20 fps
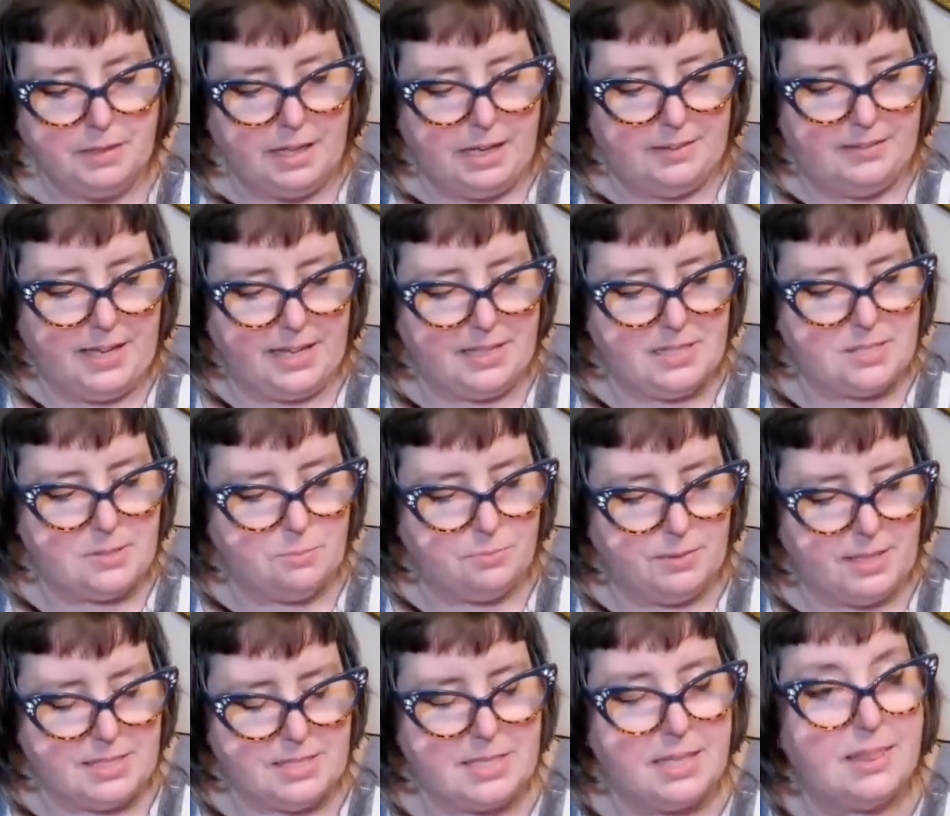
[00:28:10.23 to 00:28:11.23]
And that's
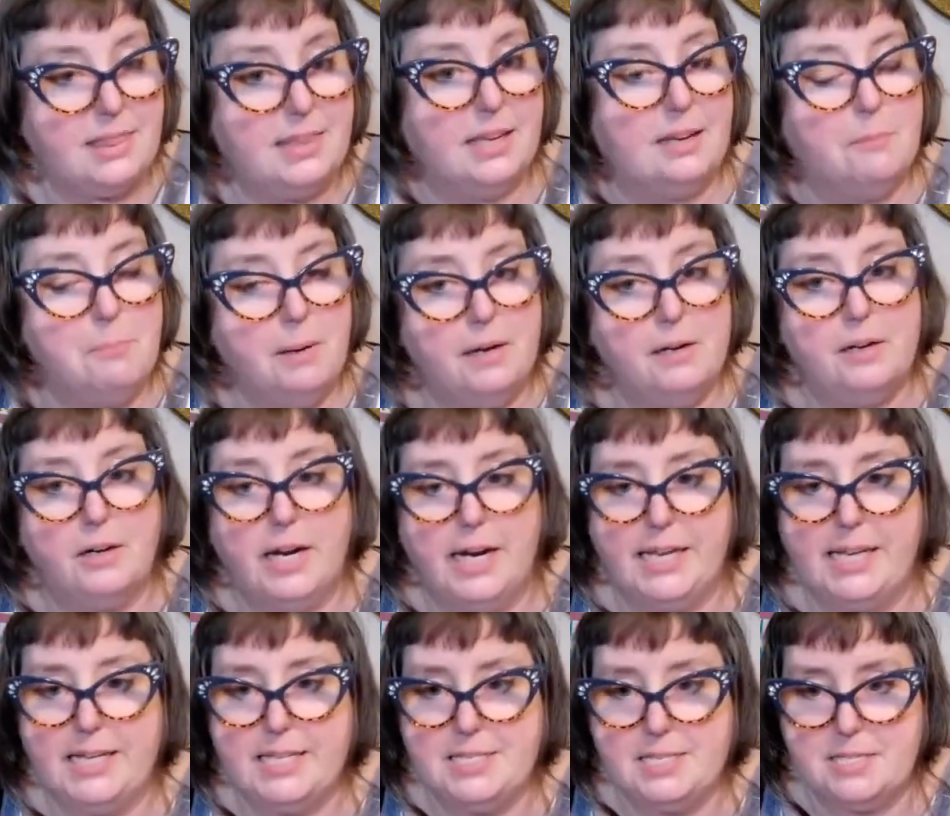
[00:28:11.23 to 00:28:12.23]
the thing about
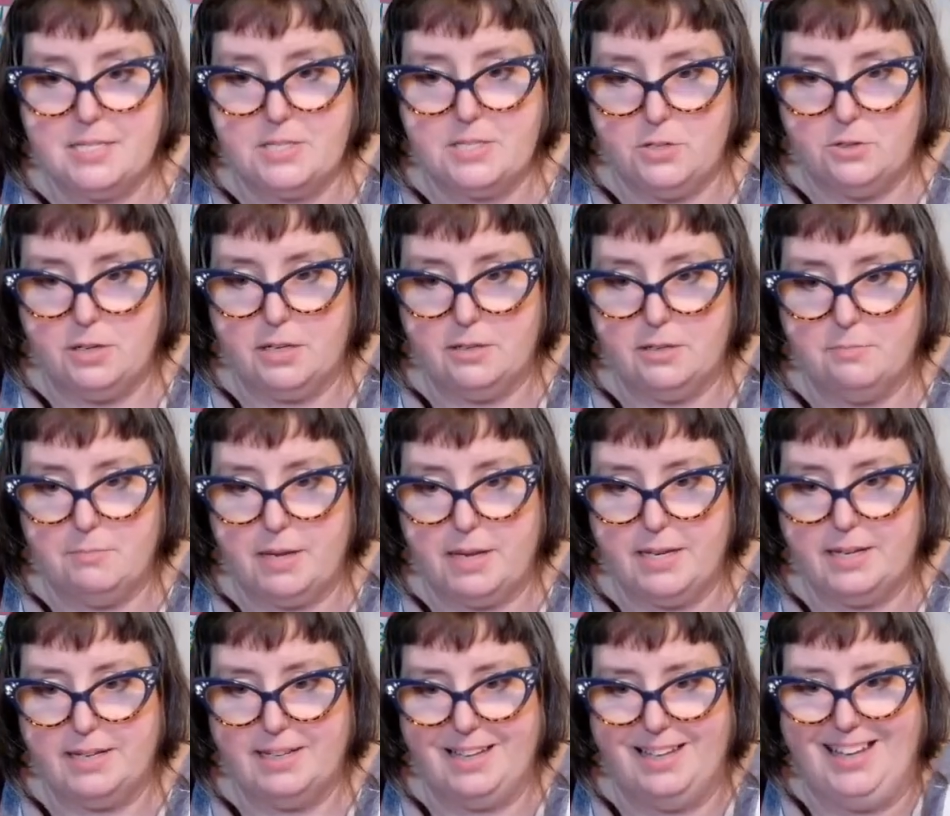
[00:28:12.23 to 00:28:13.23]
crankies is you can
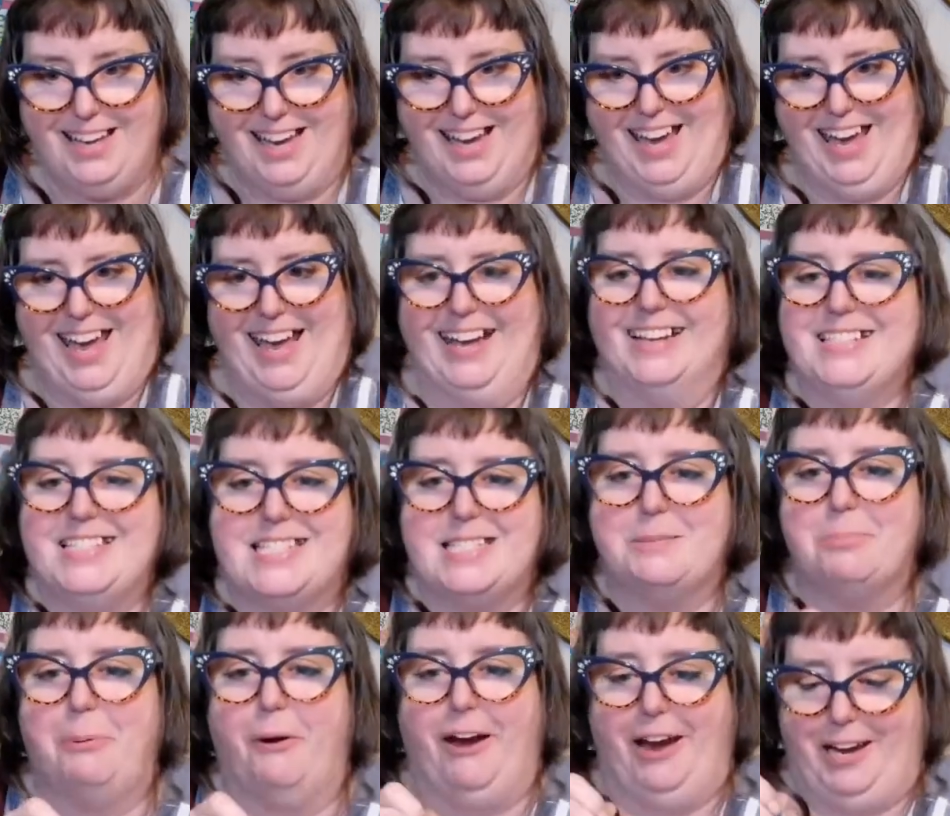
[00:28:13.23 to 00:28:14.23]
make
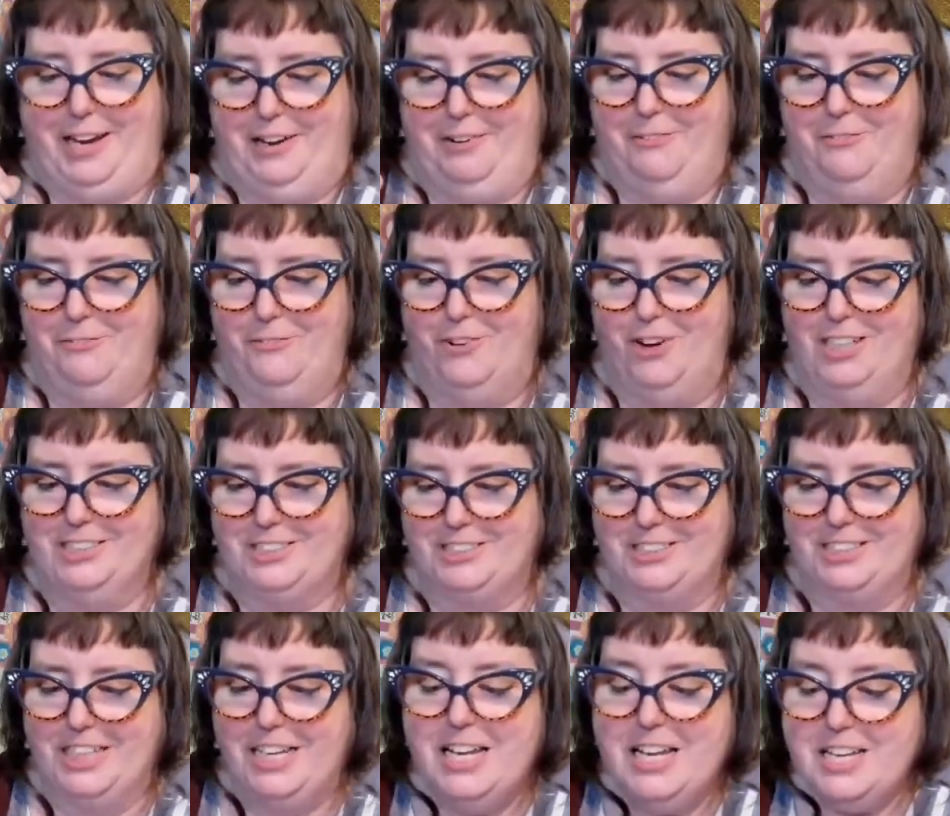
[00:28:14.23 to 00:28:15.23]
spray
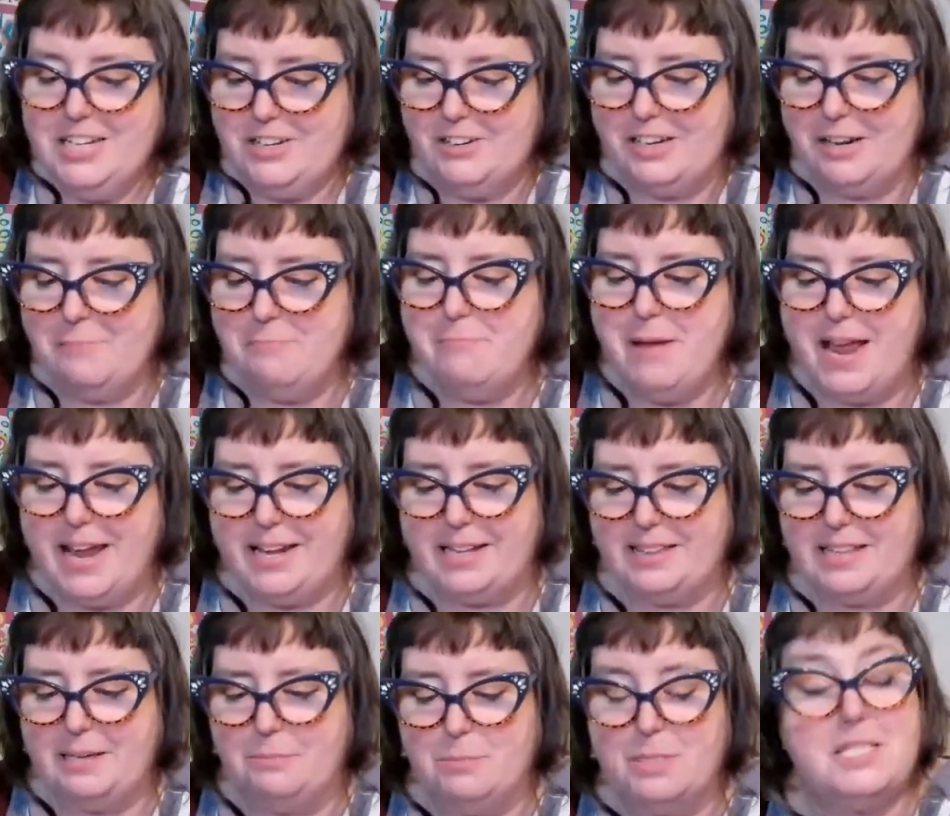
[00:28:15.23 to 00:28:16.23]
washers. You can make
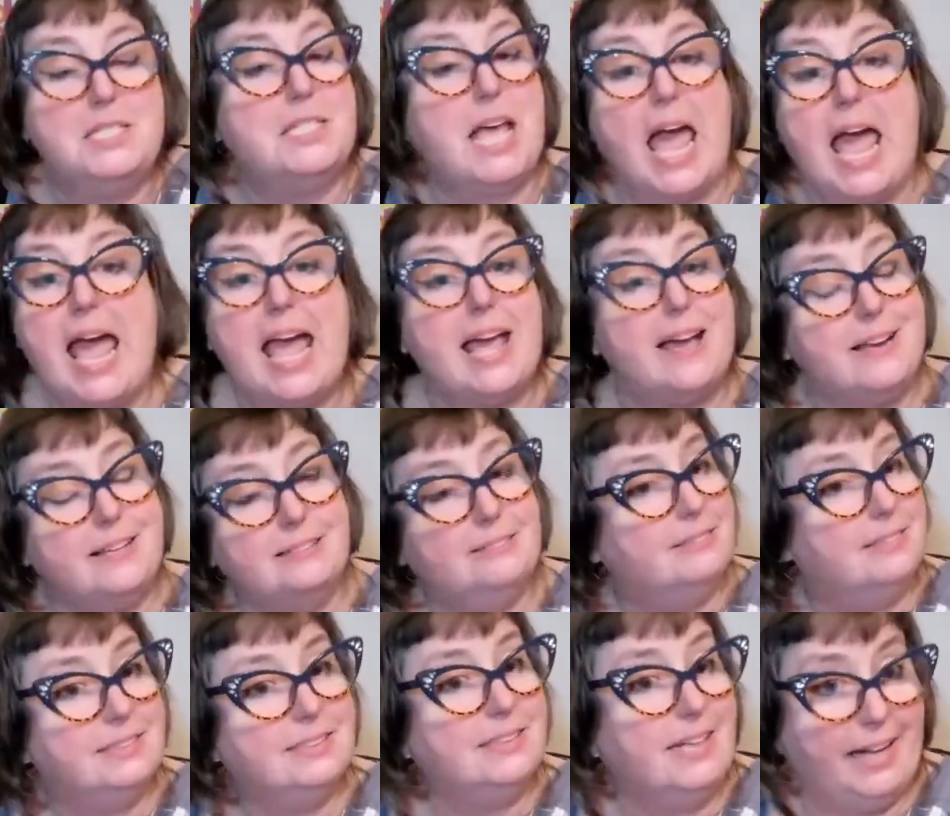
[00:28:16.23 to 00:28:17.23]
them say
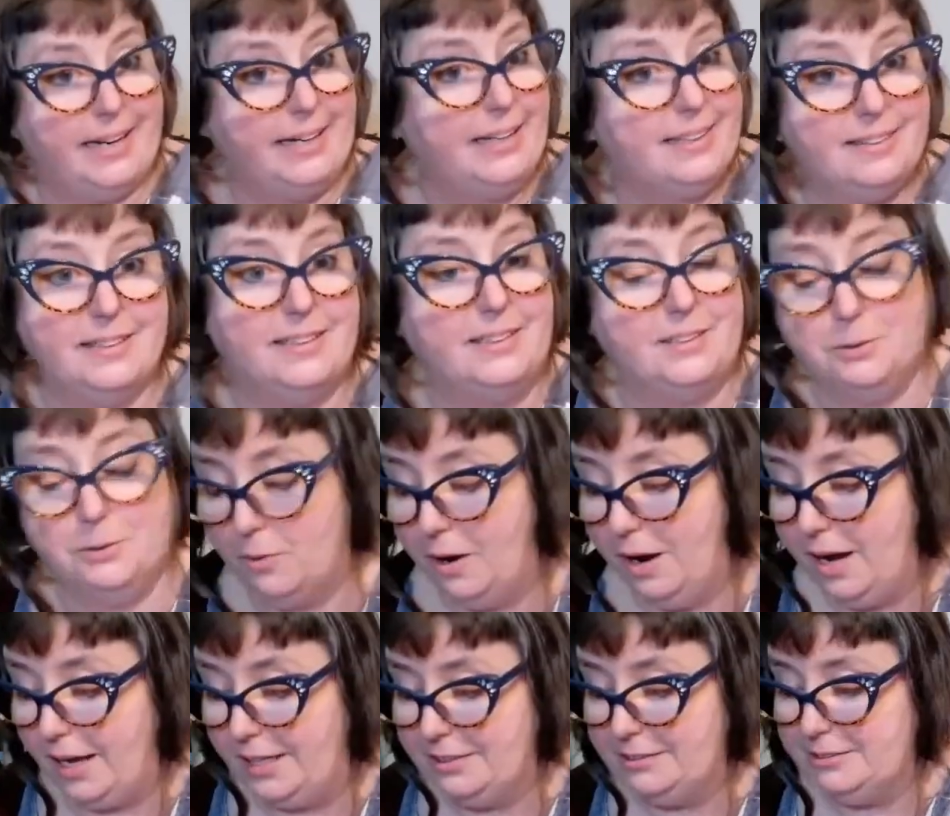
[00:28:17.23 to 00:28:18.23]
anything you
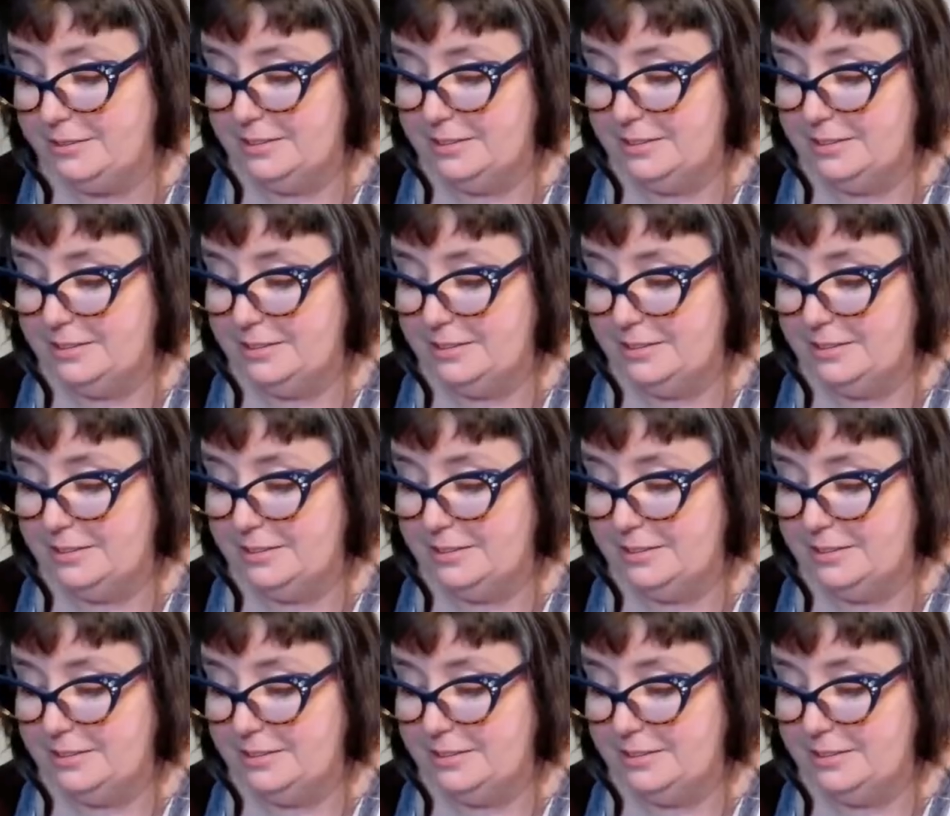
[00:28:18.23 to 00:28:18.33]
want.